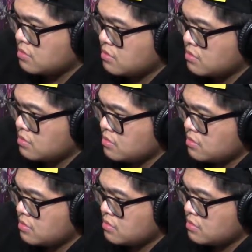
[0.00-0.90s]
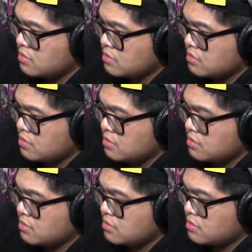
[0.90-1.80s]

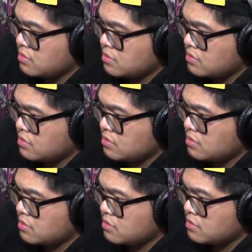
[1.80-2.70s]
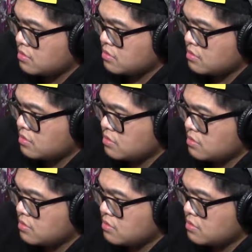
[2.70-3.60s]

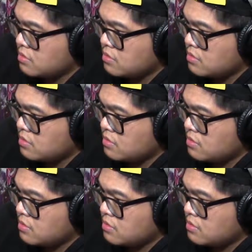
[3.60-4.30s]
No one is speaking in this clip.